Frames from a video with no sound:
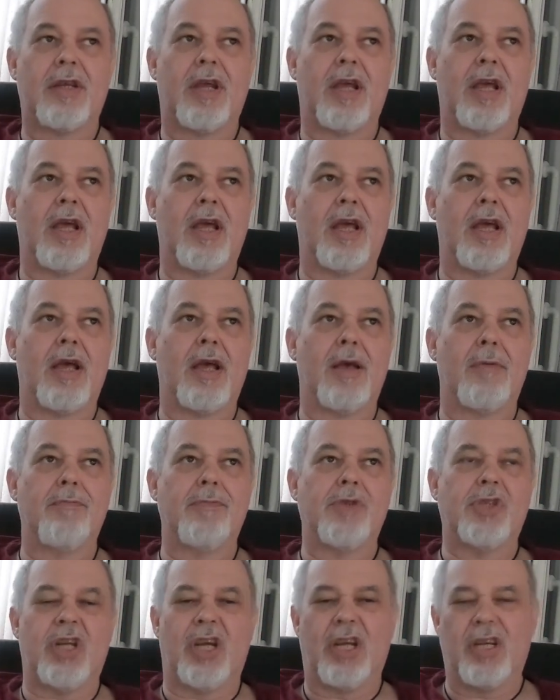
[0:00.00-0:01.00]

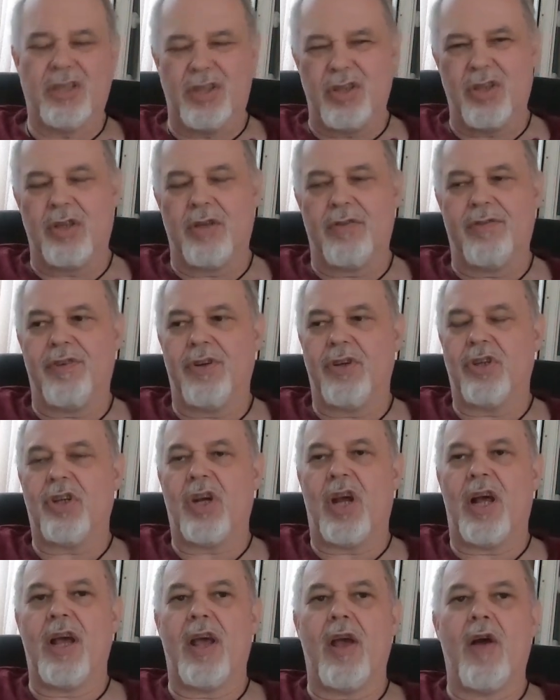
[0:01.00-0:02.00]
so you can turn the
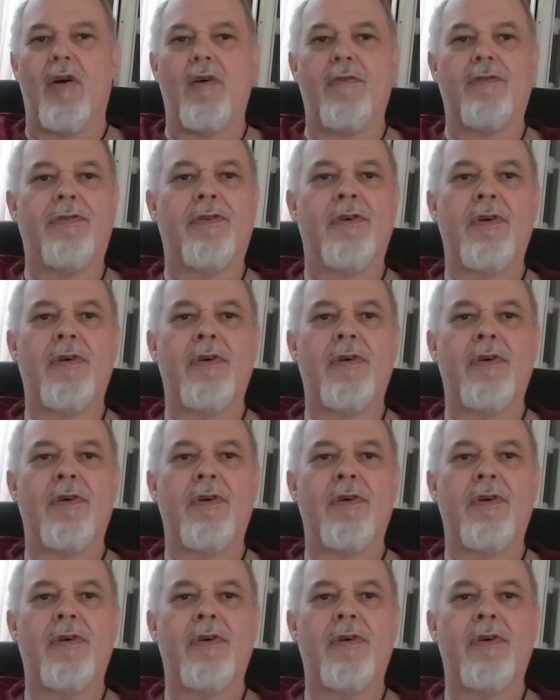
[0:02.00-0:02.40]
fisheye off.